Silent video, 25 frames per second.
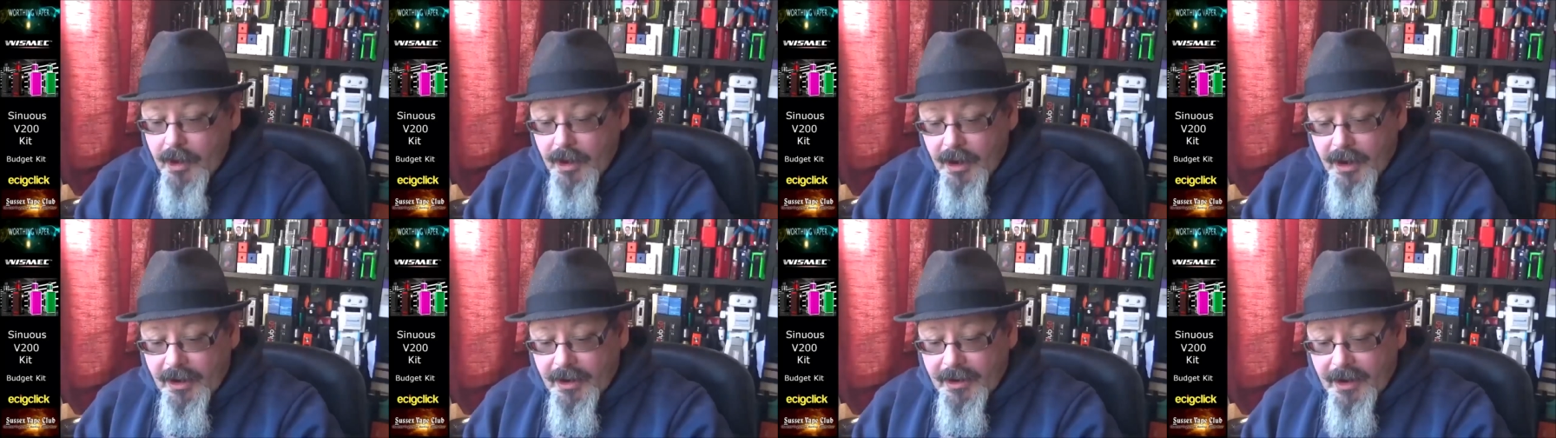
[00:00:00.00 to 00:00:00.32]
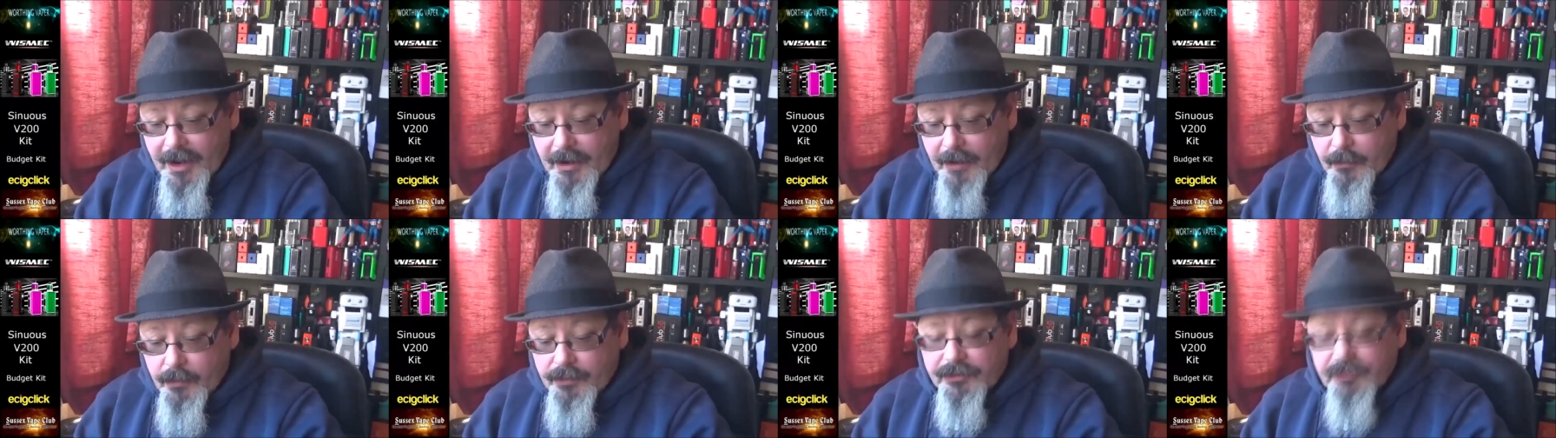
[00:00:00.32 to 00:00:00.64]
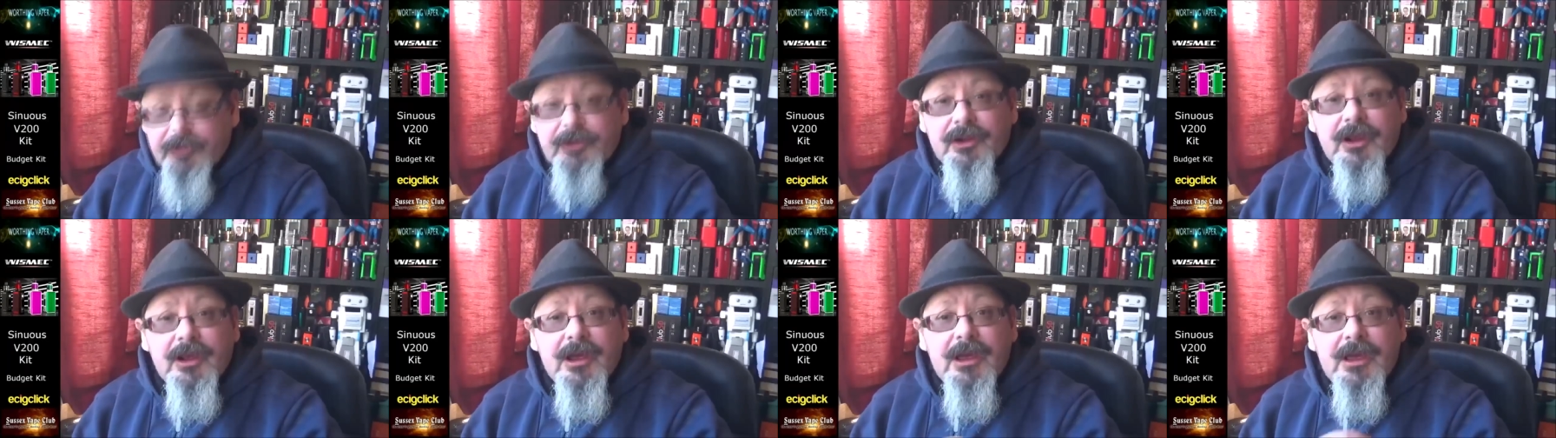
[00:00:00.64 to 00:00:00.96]
and that
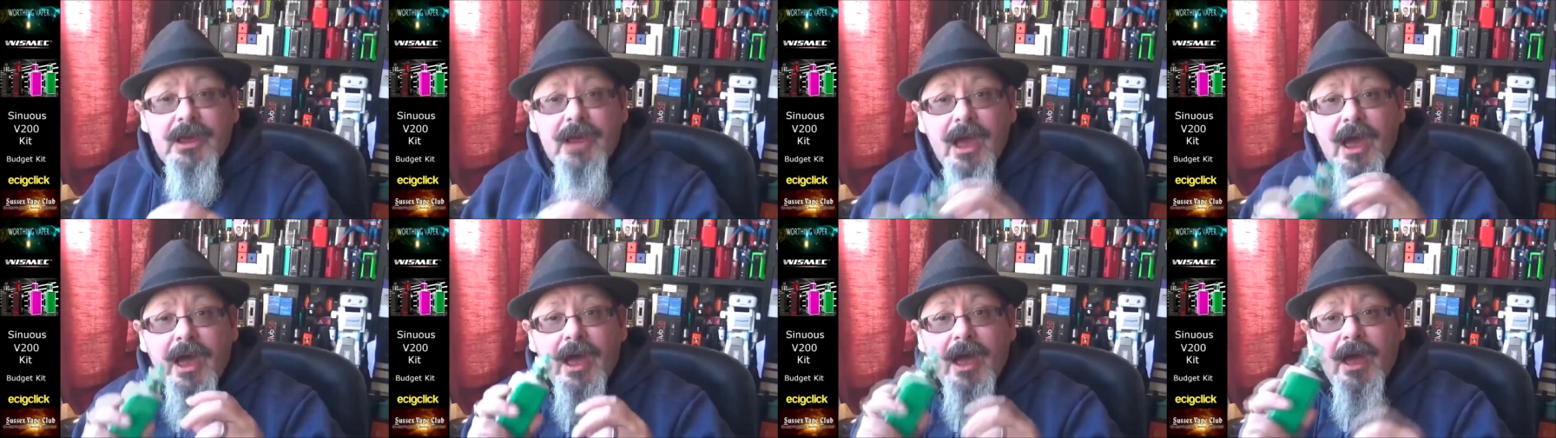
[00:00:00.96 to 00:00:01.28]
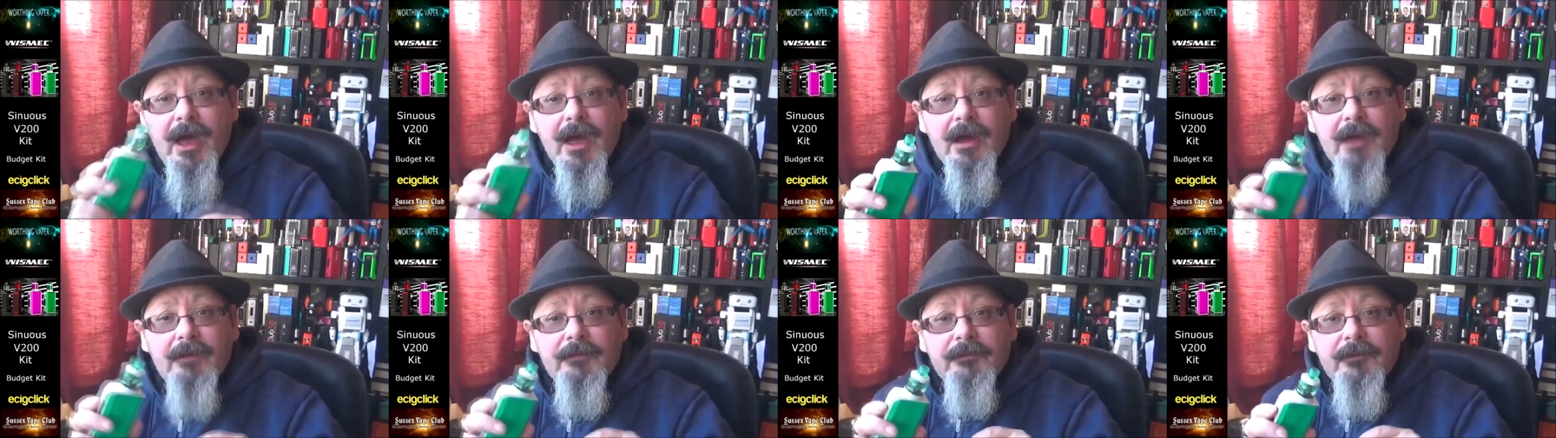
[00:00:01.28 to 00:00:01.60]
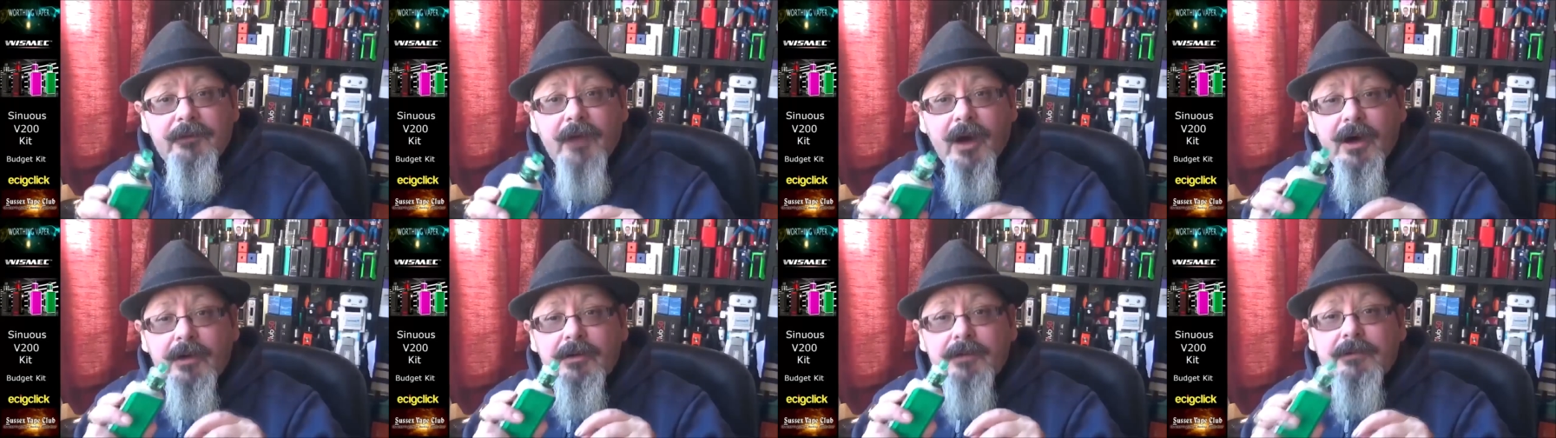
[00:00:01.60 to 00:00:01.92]
was the
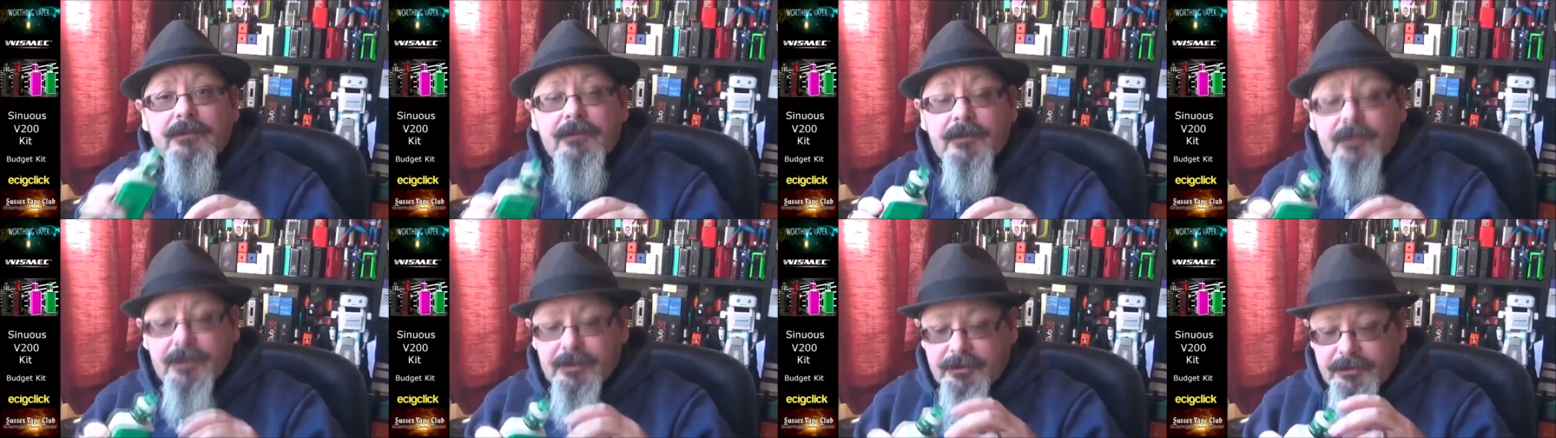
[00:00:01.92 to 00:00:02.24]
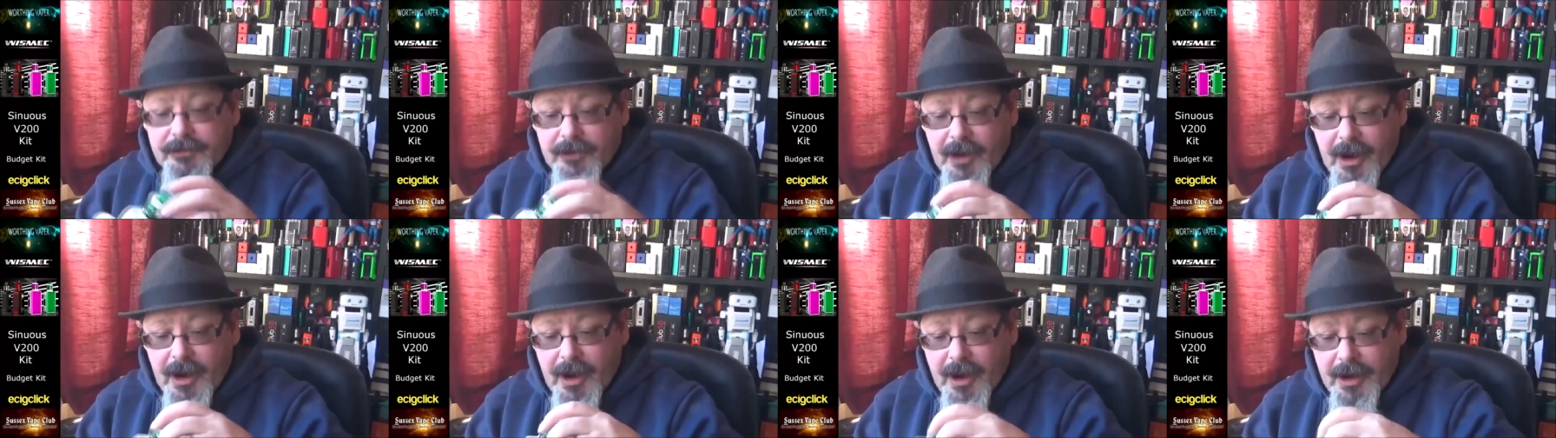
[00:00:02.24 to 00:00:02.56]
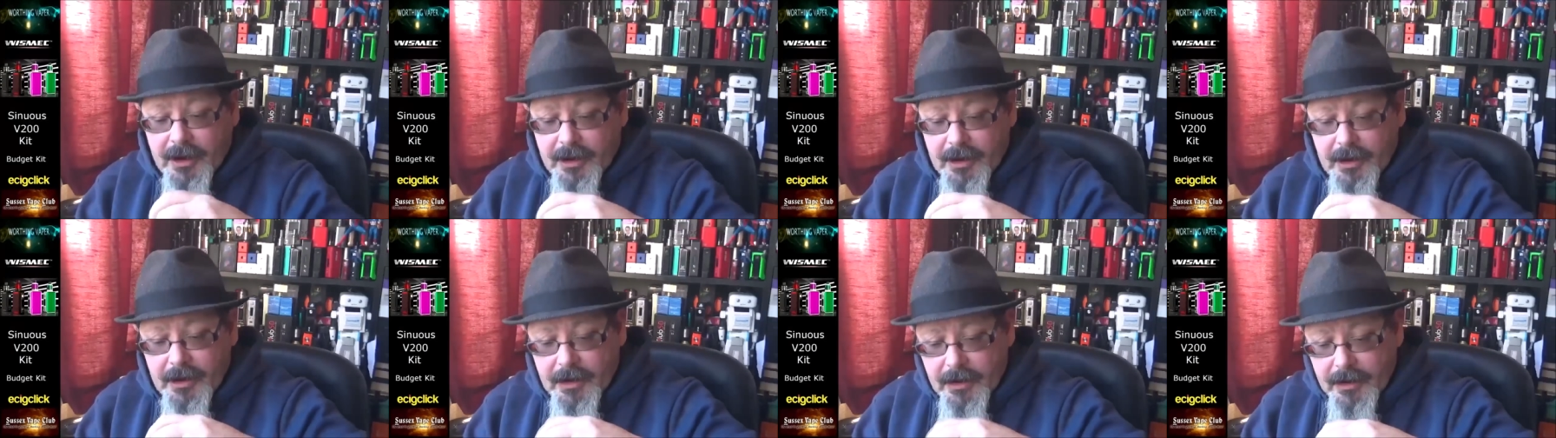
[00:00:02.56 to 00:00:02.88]
airflow for the
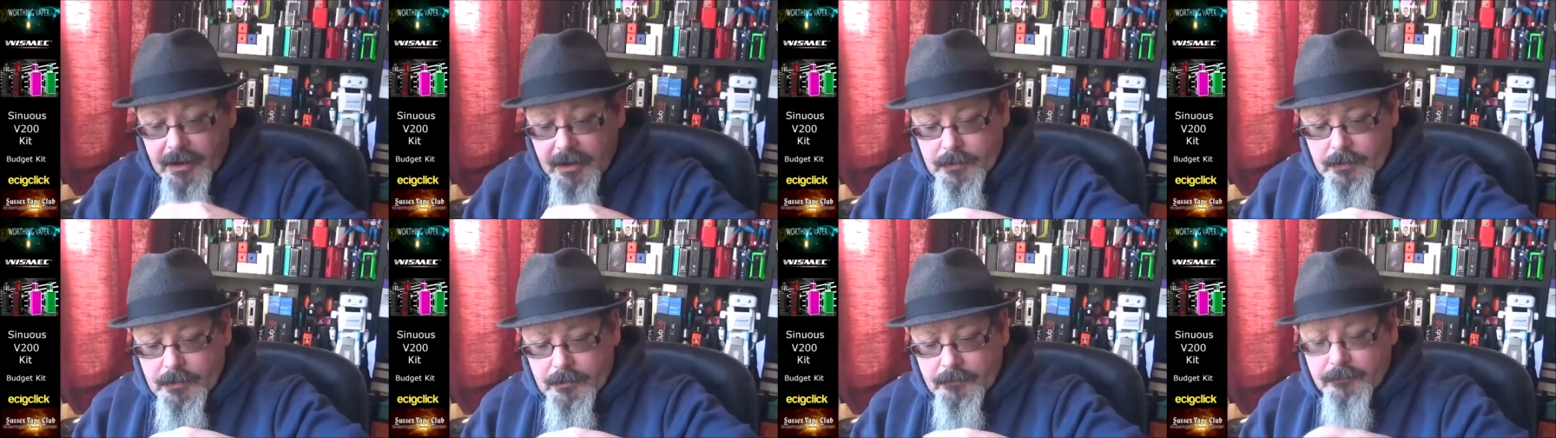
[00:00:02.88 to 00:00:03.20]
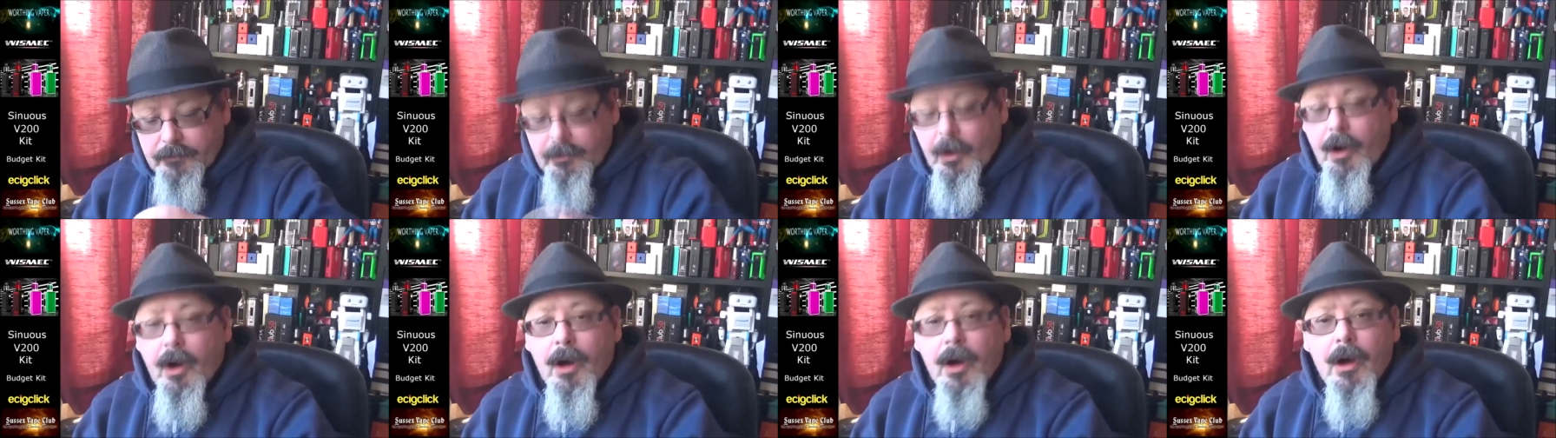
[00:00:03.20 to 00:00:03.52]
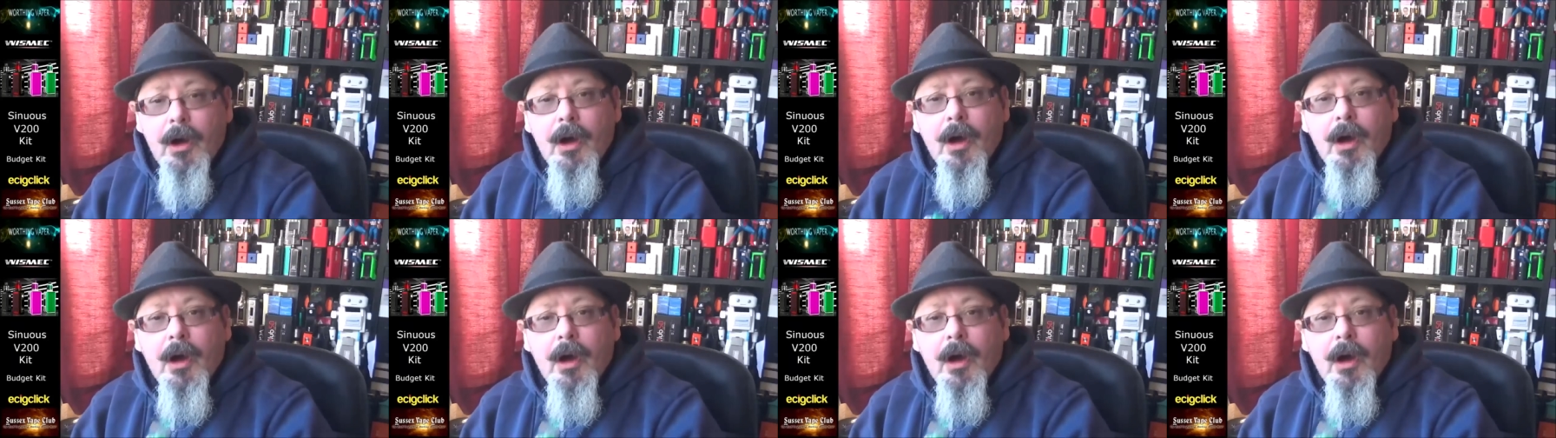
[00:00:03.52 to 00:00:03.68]
tank. You've got,